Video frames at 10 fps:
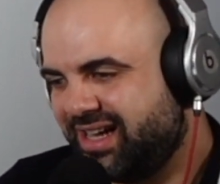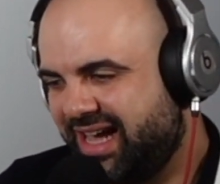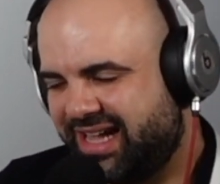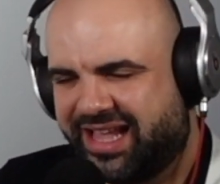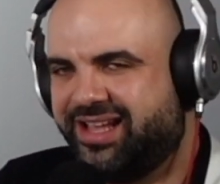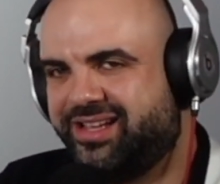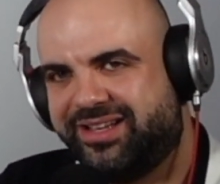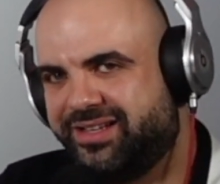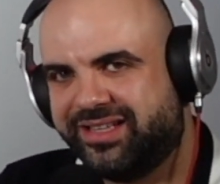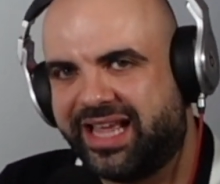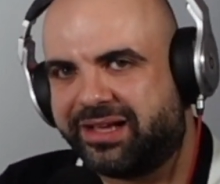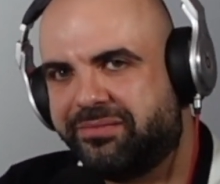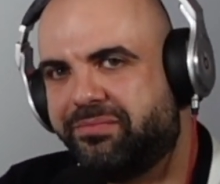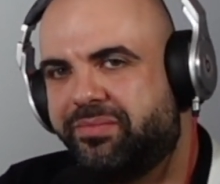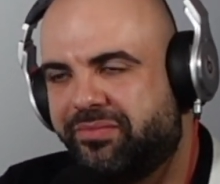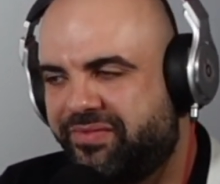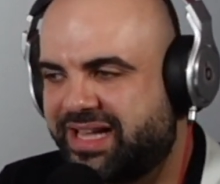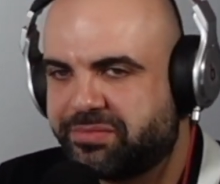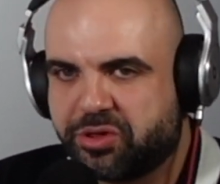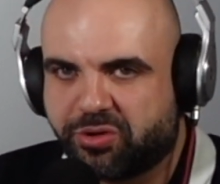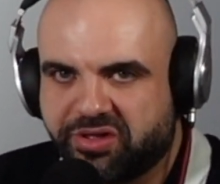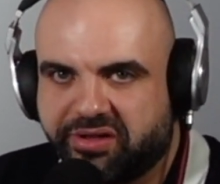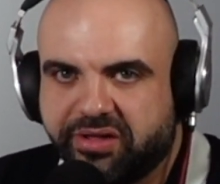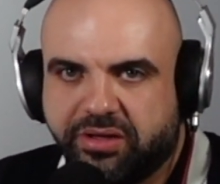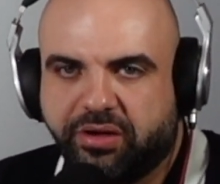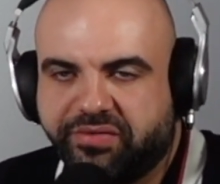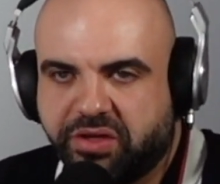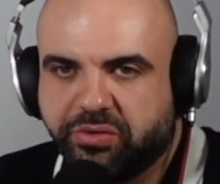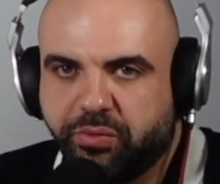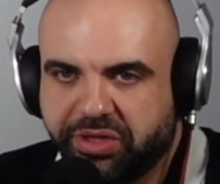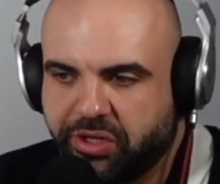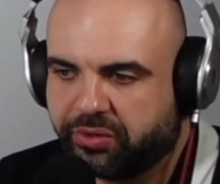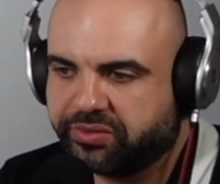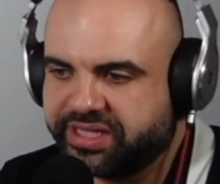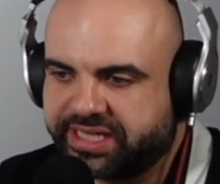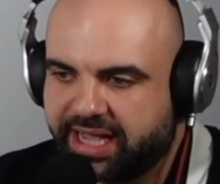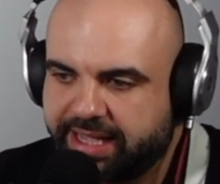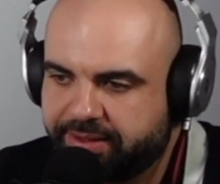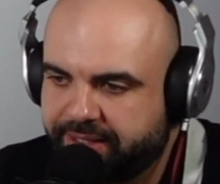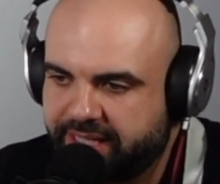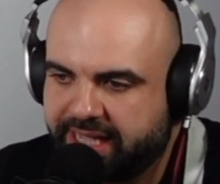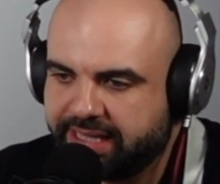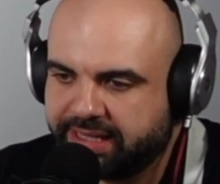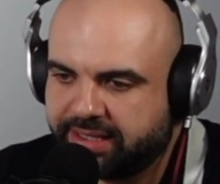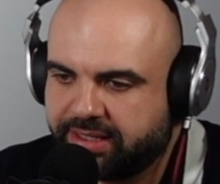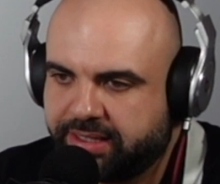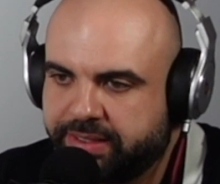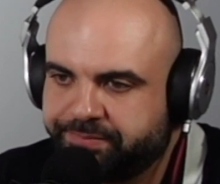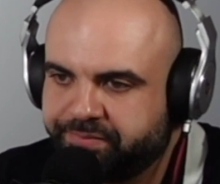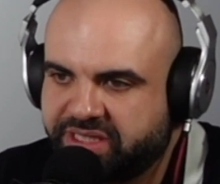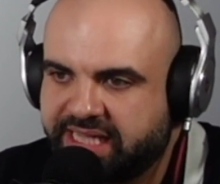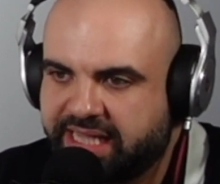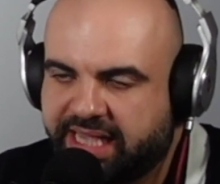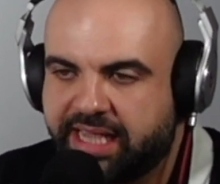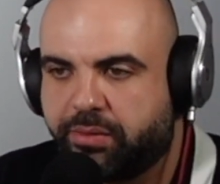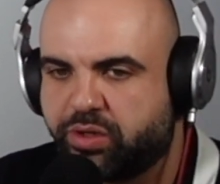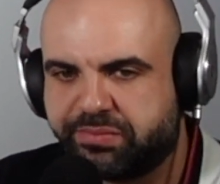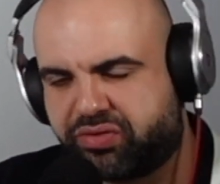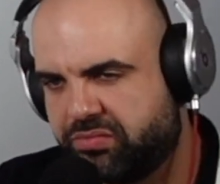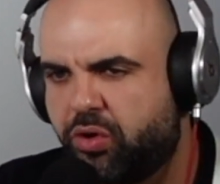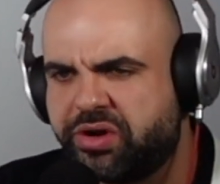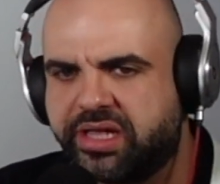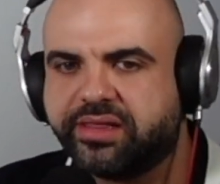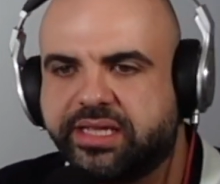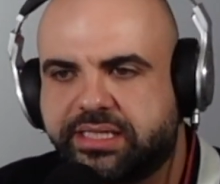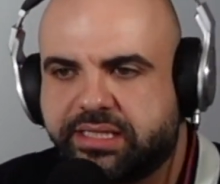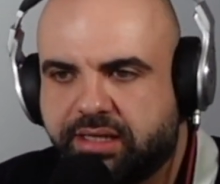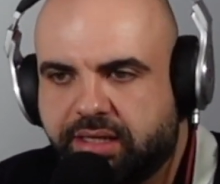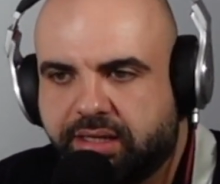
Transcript: And like vast majority of you would know this guy. And he was promoting this